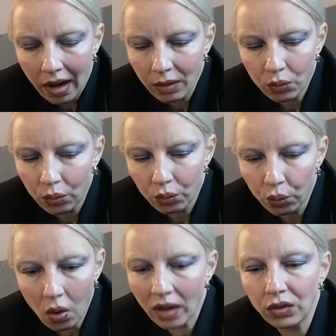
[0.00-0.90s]
I
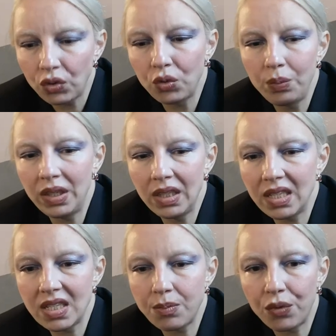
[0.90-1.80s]
want to be in
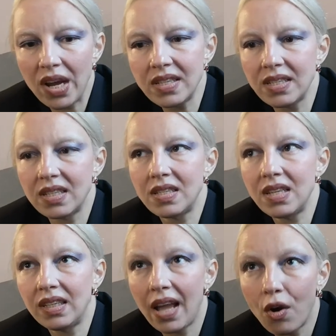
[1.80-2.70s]
his
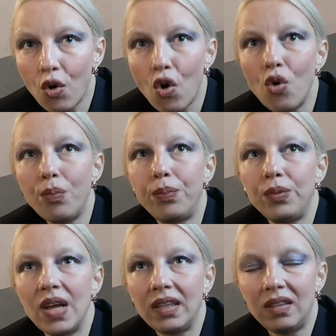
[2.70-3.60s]
presence, and I hope
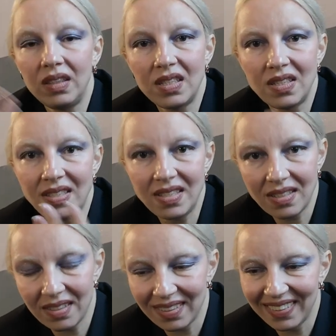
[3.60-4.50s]
that
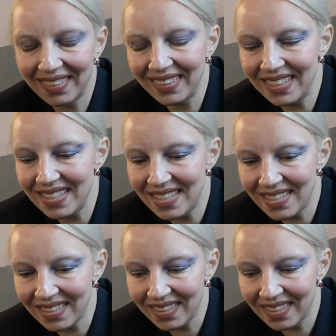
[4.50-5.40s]
it's uh,
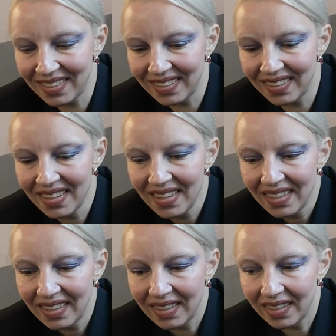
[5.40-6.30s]
it's. Uh,
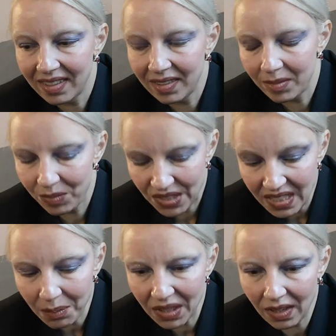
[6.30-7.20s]
um,
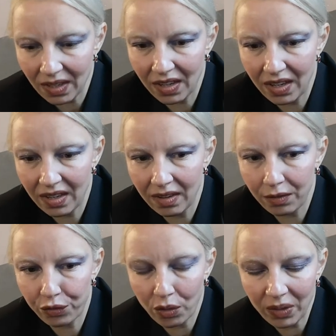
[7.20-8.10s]

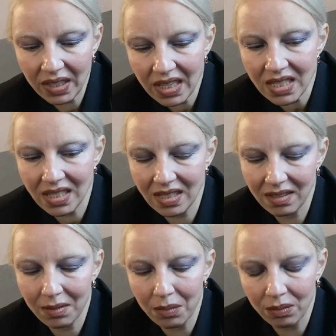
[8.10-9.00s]
similar from
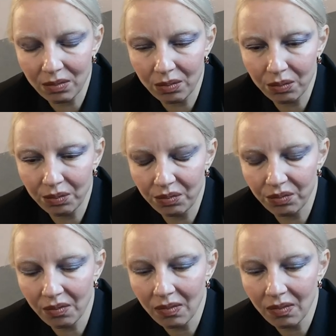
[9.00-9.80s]
his um,